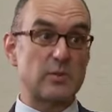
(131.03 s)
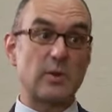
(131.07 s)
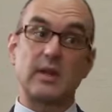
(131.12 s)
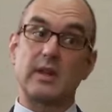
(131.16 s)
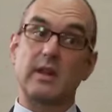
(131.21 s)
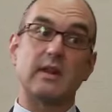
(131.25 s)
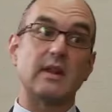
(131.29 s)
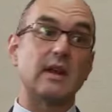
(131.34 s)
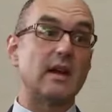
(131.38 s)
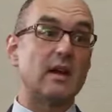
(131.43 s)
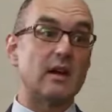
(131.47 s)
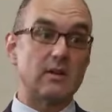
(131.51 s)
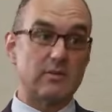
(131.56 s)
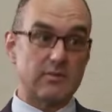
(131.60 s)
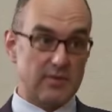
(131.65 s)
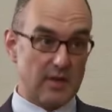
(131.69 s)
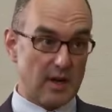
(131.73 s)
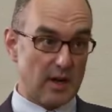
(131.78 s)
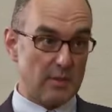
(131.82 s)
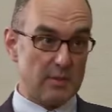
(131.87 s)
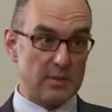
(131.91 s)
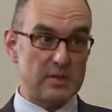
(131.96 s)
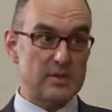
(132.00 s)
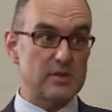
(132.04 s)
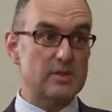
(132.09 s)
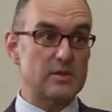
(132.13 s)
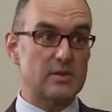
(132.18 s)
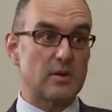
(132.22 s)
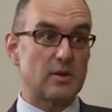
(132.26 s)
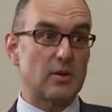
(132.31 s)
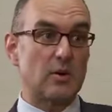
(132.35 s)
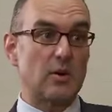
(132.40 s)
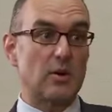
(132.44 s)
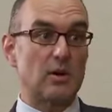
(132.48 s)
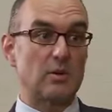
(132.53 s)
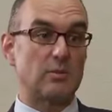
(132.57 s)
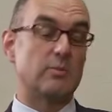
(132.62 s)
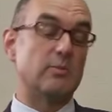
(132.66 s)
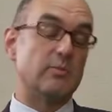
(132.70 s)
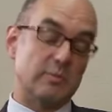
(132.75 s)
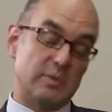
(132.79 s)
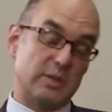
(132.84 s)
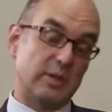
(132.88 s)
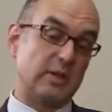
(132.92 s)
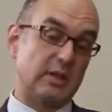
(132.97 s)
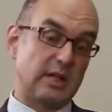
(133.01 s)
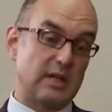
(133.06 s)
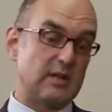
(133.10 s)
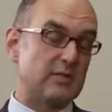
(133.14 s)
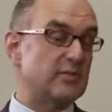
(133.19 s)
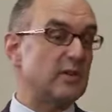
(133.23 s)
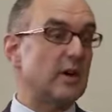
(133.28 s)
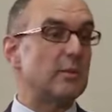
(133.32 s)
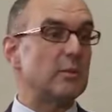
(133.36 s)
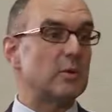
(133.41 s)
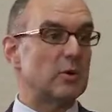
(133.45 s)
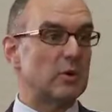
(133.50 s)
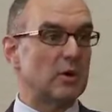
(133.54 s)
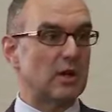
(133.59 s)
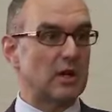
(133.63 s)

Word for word: whether they are farmers or building a farmer mm-hmm.